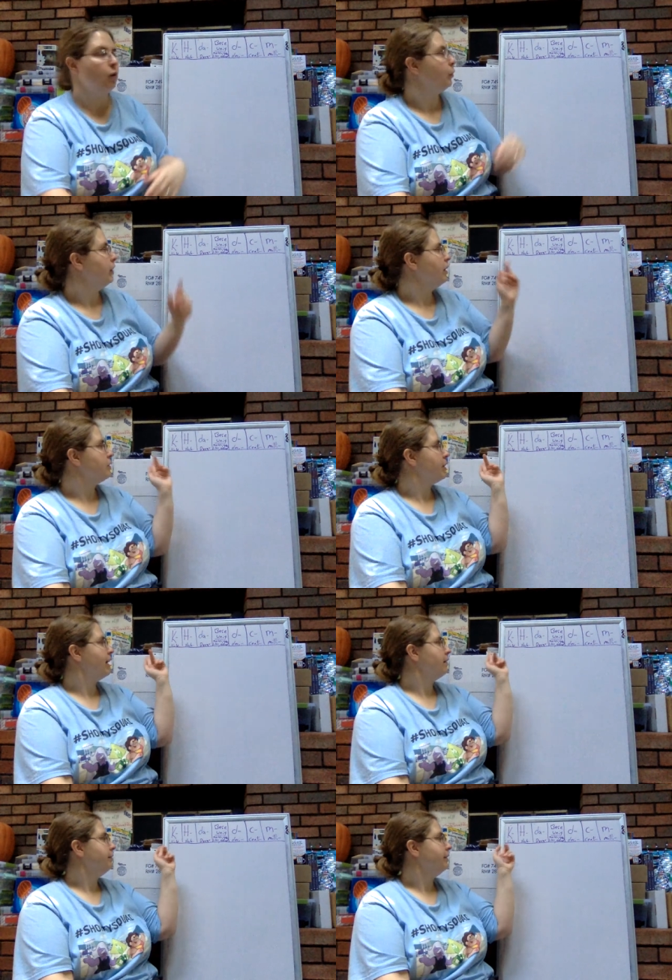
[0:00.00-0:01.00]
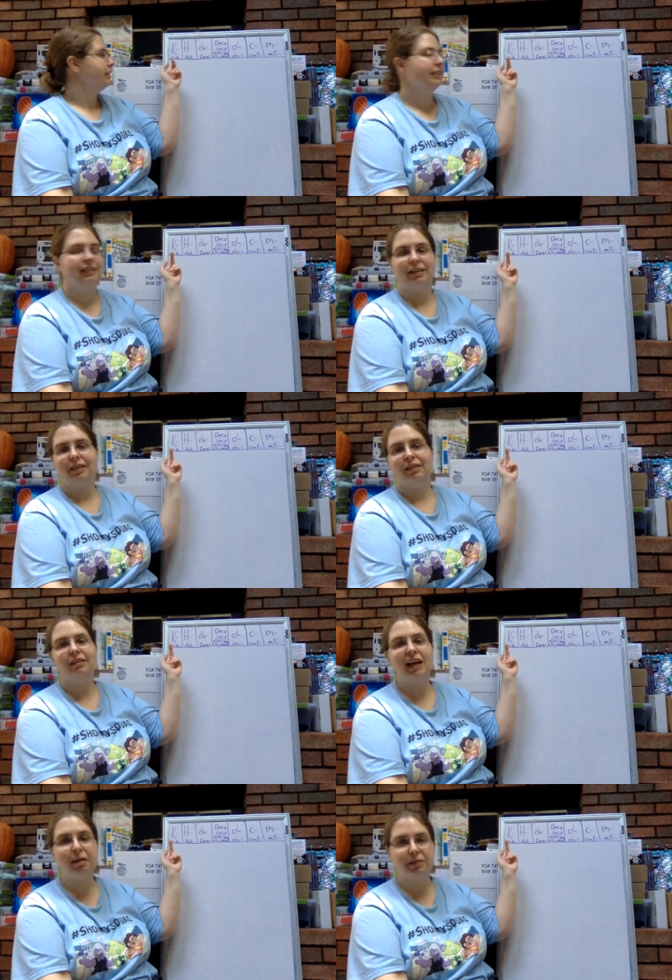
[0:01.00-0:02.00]
We also have
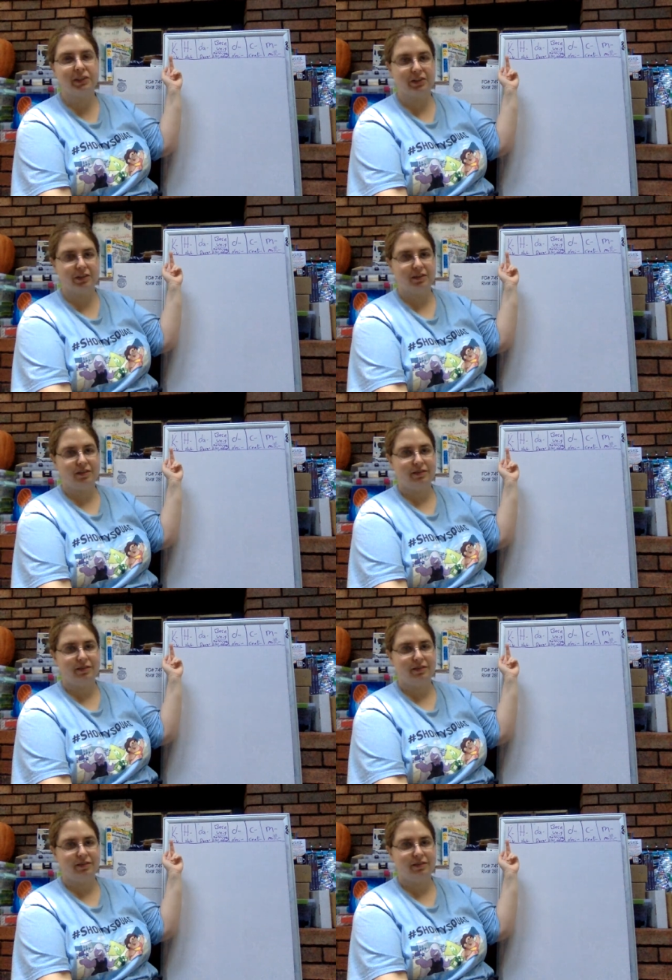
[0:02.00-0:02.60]
kilometers.